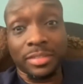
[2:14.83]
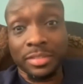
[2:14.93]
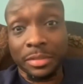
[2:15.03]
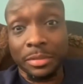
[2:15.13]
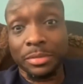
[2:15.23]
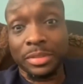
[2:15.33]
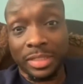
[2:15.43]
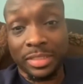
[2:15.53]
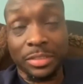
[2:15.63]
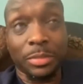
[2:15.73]
So
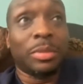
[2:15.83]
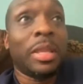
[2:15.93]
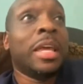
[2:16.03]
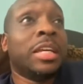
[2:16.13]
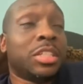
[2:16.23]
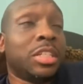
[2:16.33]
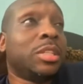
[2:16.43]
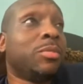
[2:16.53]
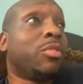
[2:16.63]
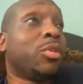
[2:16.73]
yeah, so she's
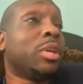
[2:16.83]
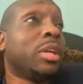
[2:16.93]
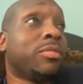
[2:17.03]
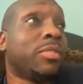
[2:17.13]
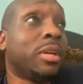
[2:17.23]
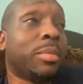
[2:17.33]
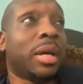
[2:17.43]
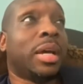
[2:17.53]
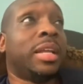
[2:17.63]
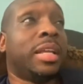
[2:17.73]
a real good friend of
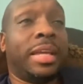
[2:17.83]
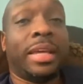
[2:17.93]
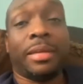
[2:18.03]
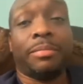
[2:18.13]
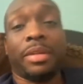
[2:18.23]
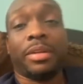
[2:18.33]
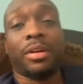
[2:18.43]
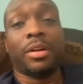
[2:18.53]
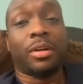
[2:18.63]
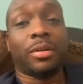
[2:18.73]
mine, and me and
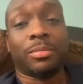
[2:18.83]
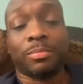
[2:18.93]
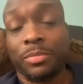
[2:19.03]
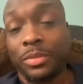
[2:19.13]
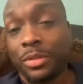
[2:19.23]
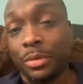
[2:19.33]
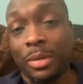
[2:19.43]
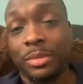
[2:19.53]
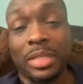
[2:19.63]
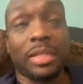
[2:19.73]
her, I
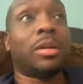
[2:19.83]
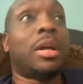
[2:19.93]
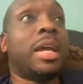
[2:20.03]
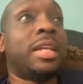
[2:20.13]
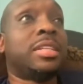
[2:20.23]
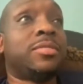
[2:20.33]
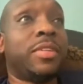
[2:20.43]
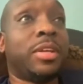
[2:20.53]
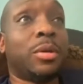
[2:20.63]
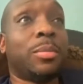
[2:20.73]
was telling her I had this
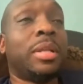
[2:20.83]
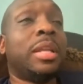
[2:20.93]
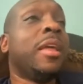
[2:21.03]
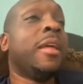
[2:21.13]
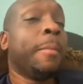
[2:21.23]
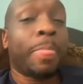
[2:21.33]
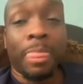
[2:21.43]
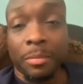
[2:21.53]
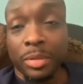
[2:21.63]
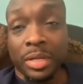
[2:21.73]
film, and
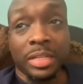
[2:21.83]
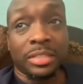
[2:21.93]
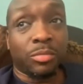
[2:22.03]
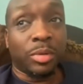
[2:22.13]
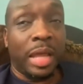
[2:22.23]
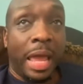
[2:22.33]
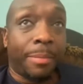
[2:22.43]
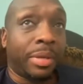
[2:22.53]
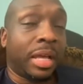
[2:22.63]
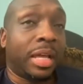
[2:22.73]
because of what
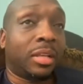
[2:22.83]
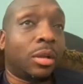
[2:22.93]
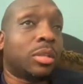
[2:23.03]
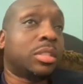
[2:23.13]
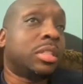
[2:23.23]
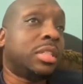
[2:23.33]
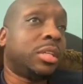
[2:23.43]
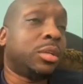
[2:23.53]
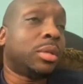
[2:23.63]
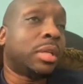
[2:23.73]
happened, I had lost the
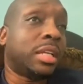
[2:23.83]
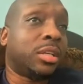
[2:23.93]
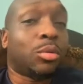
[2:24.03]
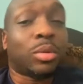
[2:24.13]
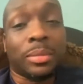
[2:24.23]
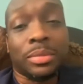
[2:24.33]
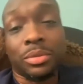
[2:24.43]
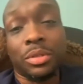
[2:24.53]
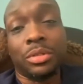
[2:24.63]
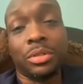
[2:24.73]
deal, and I didn't know what I was
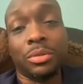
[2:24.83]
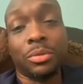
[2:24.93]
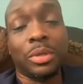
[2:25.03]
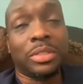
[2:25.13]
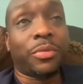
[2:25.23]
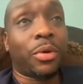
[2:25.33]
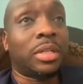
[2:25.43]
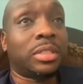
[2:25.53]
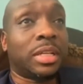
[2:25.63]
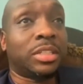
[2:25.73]
going to do as far
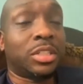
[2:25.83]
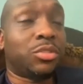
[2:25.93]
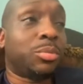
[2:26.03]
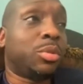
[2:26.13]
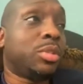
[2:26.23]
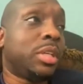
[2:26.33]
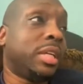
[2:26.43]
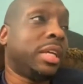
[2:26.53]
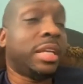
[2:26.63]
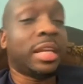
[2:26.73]
as like distribution
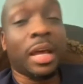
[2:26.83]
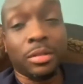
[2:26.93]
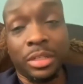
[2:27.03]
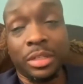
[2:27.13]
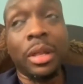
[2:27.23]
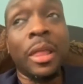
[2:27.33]
and getting it out there.